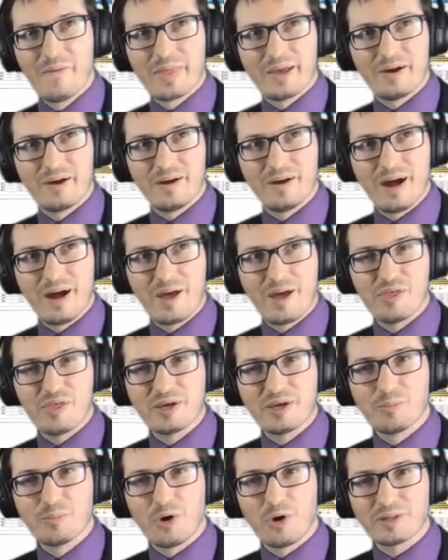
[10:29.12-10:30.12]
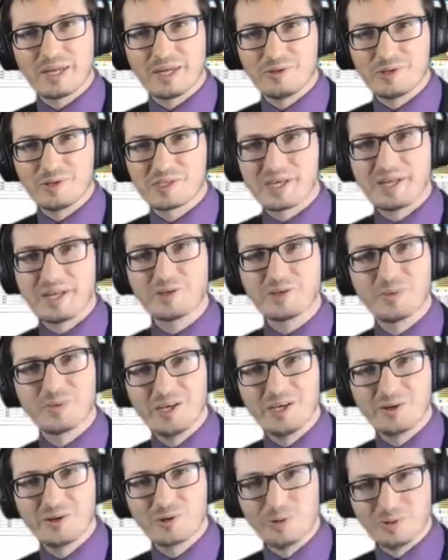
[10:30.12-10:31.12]
I think more than a
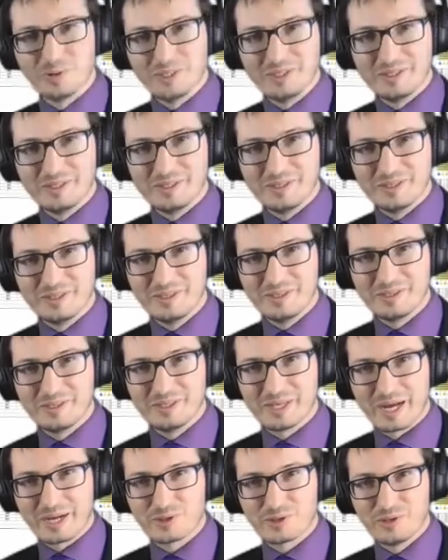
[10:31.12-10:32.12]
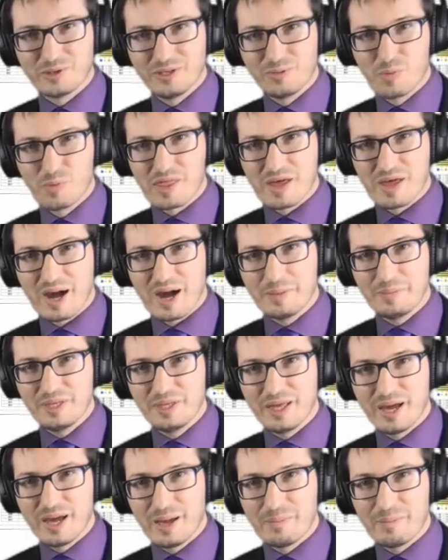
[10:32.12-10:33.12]
century ago, this thing actually with
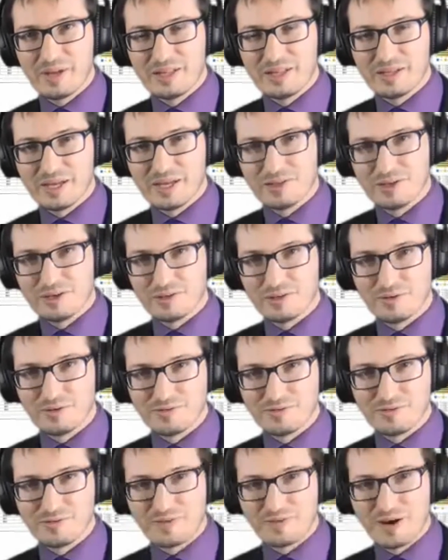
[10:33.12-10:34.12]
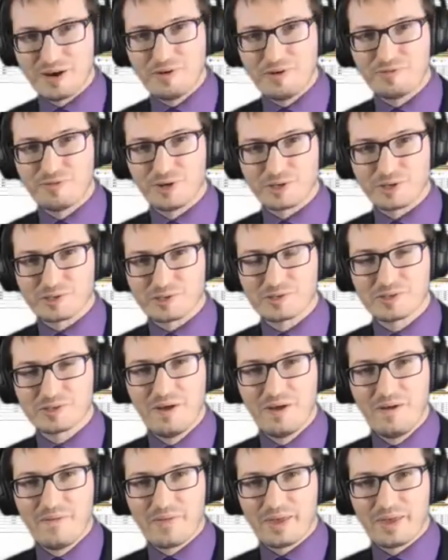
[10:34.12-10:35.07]
IBM and the very first